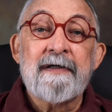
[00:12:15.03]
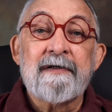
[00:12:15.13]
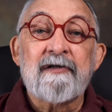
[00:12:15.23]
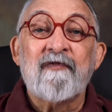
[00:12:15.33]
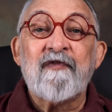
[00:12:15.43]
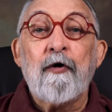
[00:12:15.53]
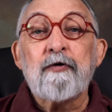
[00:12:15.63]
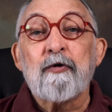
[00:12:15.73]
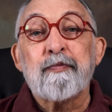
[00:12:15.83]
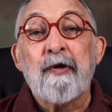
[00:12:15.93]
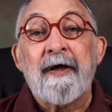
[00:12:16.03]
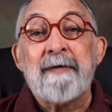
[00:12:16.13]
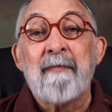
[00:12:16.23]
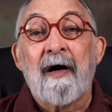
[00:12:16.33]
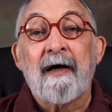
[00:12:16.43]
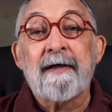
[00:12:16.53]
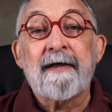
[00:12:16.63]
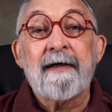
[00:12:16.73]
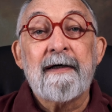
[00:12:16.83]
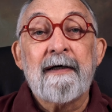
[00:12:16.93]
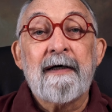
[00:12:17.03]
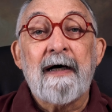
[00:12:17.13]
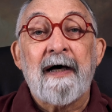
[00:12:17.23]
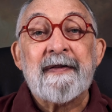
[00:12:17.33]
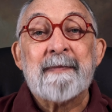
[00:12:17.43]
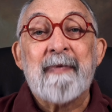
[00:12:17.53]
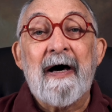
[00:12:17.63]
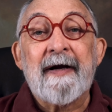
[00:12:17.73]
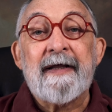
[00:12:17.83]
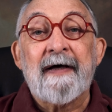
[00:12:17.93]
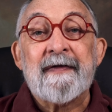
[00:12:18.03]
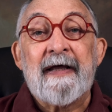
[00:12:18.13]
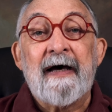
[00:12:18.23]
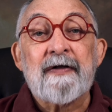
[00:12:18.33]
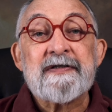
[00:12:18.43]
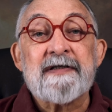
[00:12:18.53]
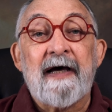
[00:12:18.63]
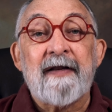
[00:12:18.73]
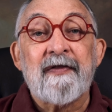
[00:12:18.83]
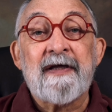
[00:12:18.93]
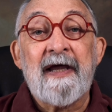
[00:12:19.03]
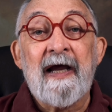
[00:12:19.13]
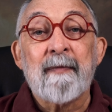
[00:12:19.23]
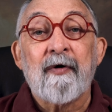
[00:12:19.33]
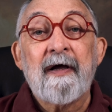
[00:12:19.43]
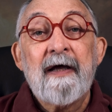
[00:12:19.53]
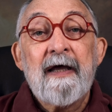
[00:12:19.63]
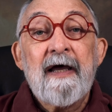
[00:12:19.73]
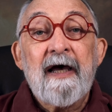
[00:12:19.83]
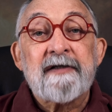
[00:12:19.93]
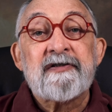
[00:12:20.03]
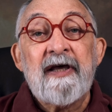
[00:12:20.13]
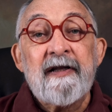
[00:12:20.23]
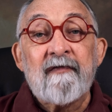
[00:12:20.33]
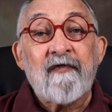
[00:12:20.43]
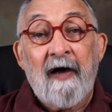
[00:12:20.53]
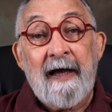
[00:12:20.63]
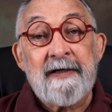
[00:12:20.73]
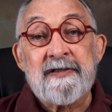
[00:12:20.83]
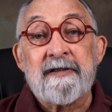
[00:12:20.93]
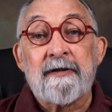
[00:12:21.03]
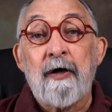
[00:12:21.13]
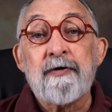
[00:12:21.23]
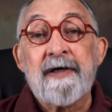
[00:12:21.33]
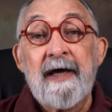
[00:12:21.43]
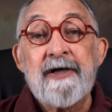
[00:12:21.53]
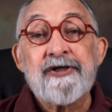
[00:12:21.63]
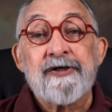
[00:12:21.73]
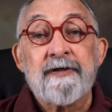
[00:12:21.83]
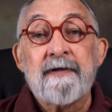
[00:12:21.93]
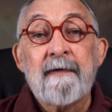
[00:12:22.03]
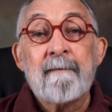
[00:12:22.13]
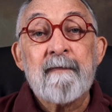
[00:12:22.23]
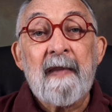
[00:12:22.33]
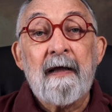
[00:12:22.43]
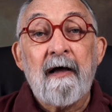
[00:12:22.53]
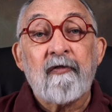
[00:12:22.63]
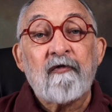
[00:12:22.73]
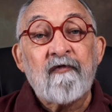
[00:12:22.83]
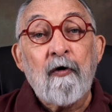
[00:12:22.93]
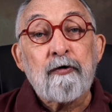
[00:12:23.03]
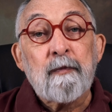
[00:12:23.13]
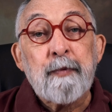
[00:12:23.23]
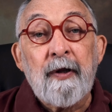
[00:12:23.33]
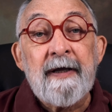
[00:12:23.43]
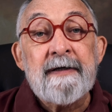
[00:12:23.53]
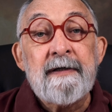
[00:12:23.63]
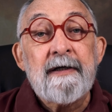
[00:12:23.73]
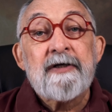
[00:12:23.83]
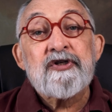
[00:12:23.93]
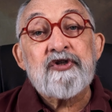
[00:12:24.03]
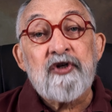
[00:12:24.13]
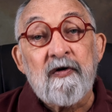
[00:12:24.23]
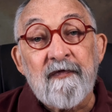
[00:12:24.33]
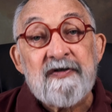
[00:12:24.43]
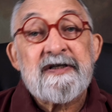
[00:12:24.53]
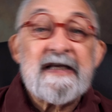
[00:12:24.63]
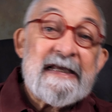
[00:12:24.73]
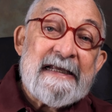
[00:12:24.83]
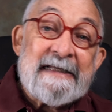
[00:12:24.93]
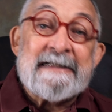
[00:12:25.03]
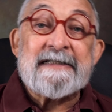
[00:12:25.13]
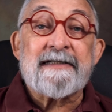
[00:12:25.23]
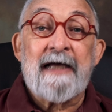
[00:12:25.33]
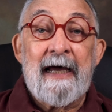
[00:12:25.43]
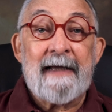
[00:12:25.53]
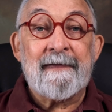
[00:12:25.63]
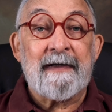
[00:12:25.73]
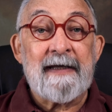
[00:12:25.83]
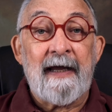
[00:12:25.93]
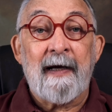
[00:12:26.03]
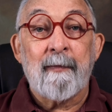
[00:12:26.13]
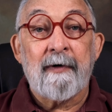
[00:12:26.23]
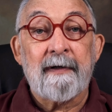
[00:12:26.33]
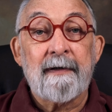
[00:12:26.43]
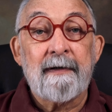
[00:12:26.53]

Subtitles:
The focal plane mark on the body on the outside of the camera identifies the location of the focal plane surface inside the camera.